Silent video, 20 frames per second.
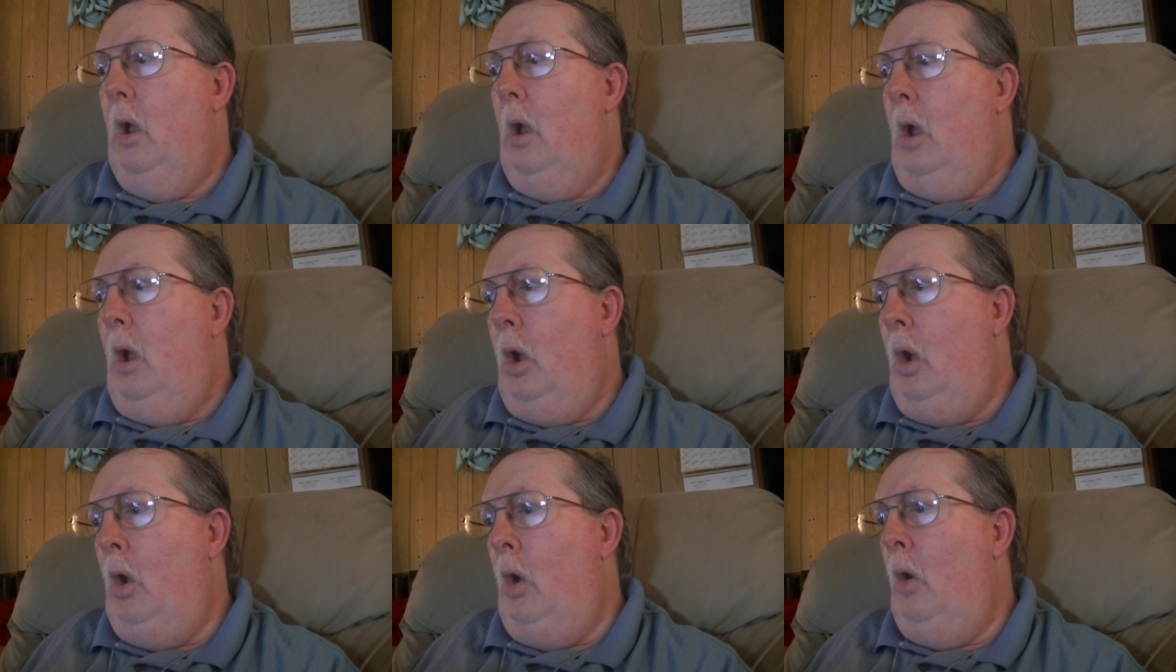
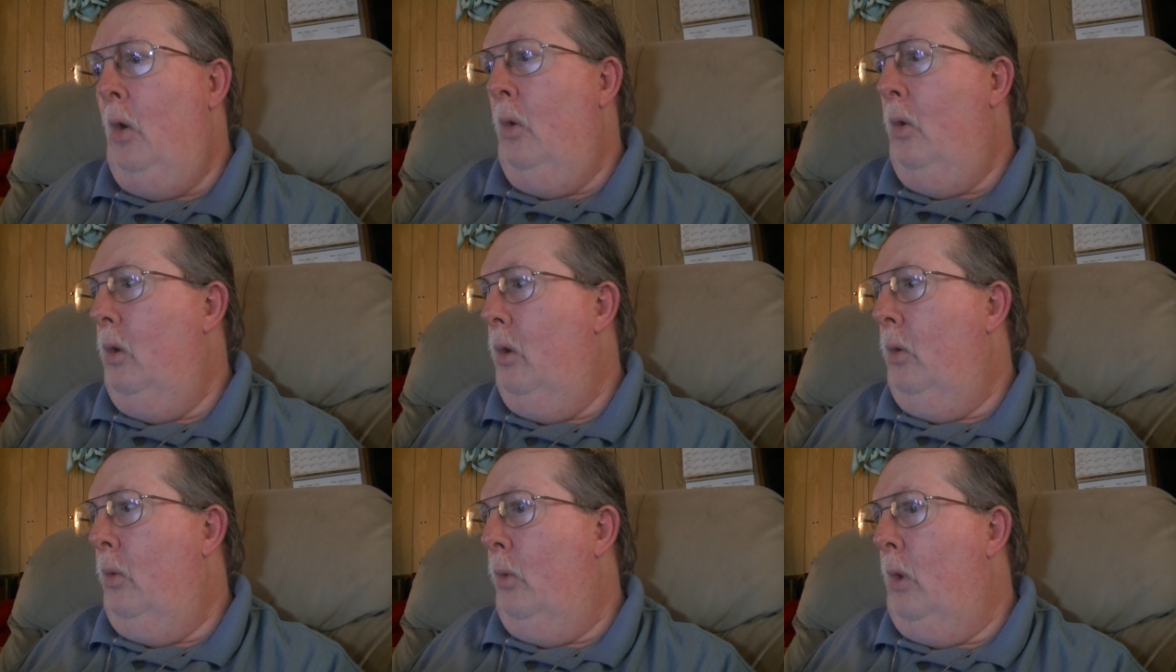
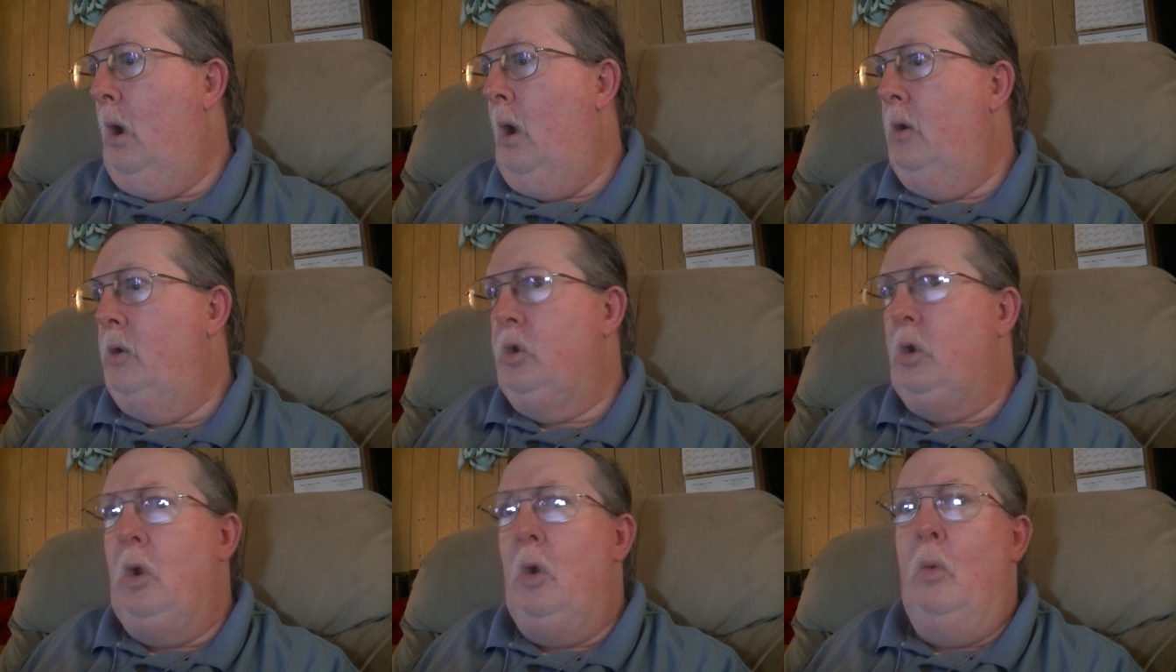who
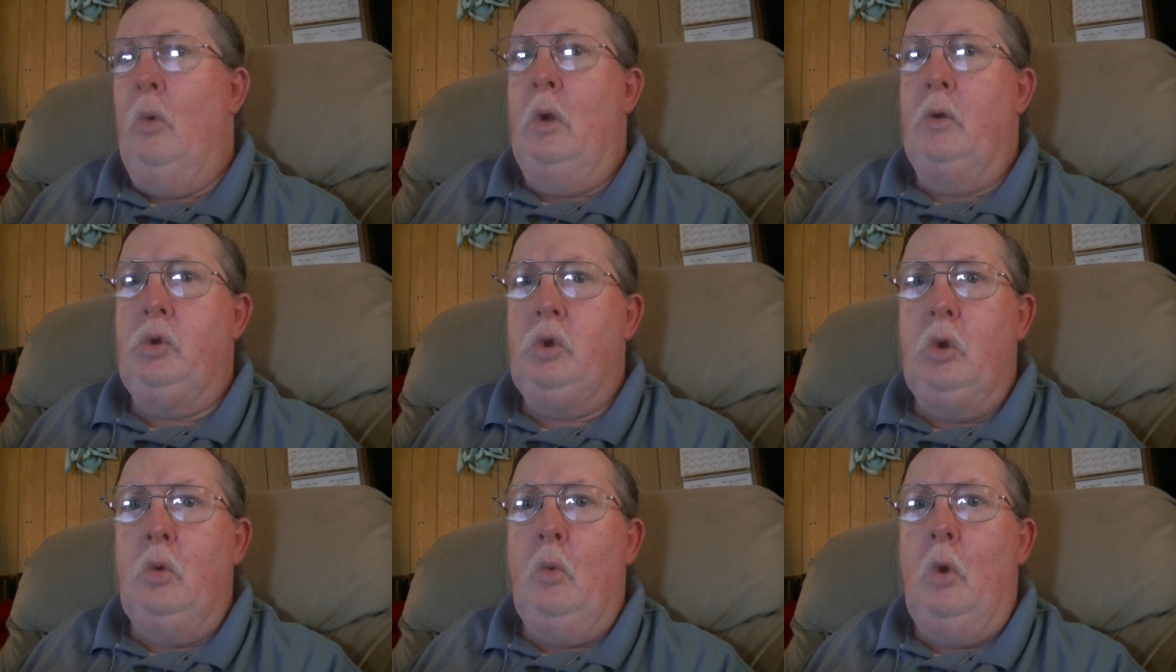want to do
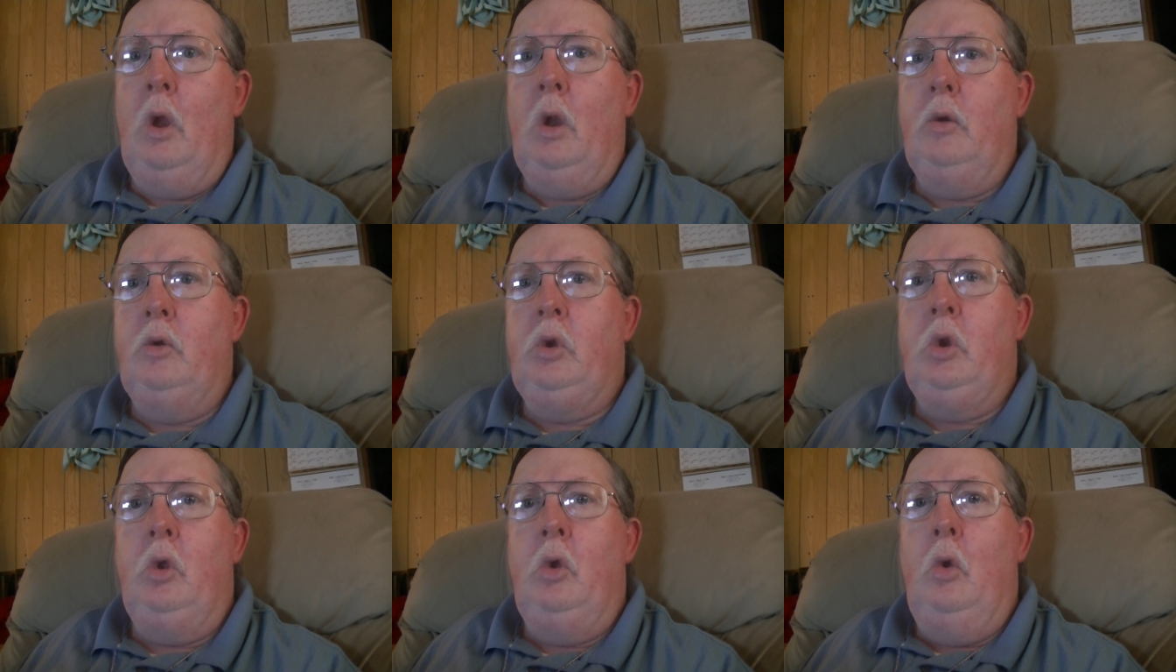what you want
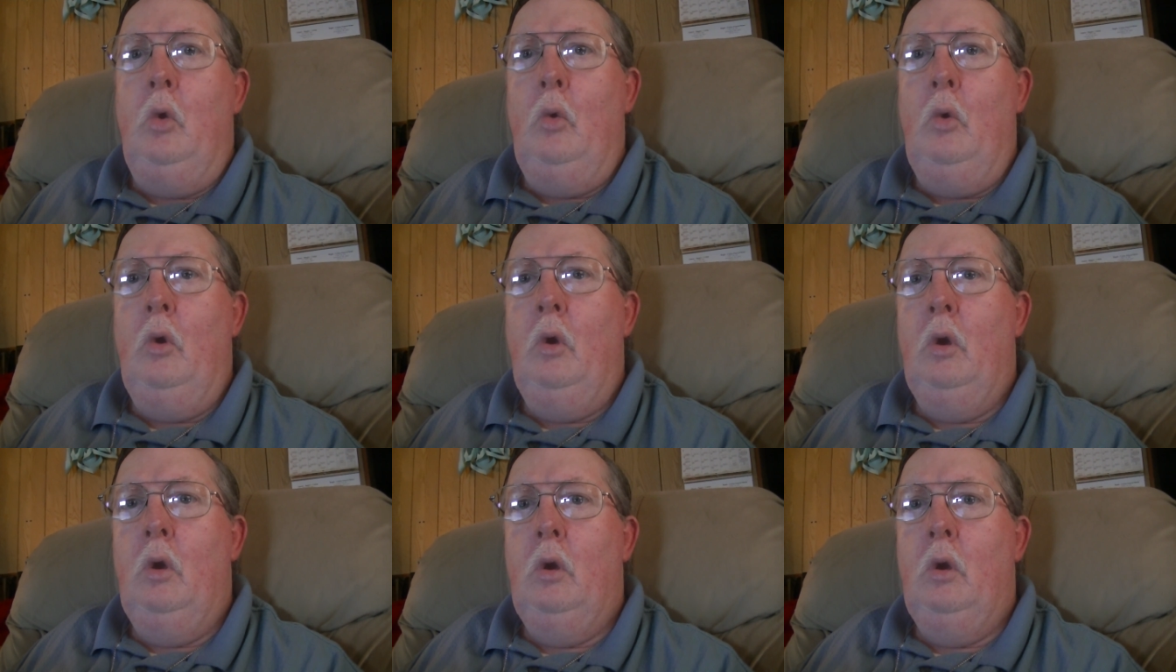to do,